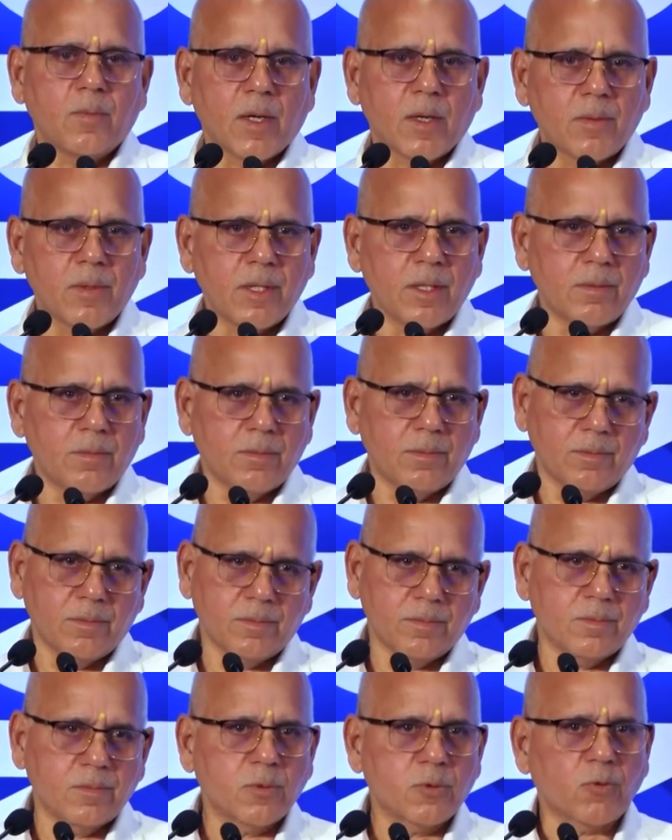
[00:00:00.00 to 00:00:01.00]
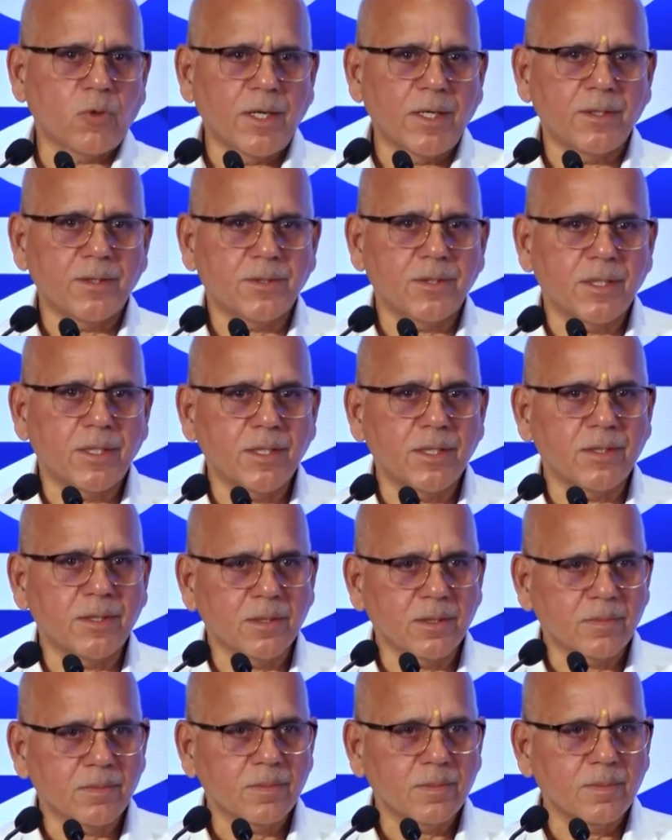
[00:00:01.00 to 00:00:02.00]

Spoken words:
maybe 20 cities.